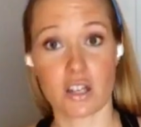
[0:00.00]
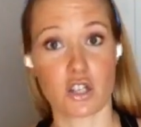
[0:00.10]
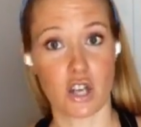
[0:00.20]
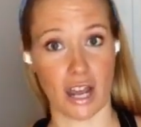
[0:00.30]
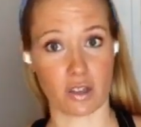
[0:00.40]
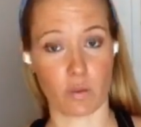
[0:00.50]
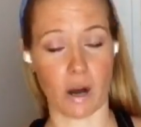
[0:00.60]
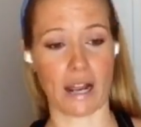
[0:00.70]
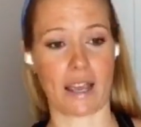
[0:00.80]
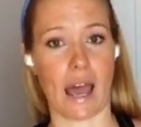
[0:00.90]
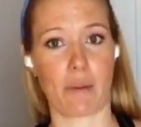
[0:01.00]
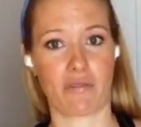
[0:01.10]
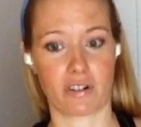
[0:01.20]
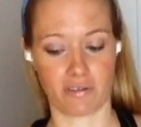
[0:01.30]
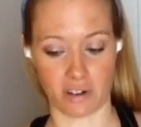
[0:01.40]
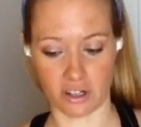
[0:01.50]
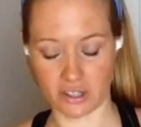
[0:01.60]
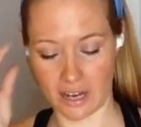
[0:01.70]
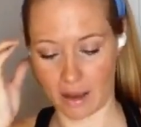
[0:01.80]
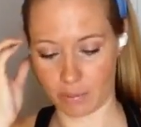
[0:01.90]
Check the Bragi app for first
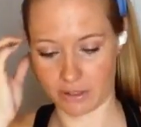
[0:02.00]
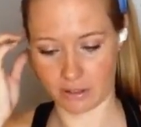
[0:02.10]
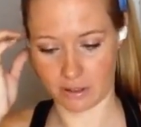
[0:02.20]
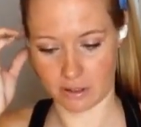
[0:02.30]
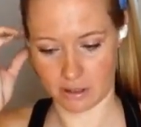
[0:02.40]
steps.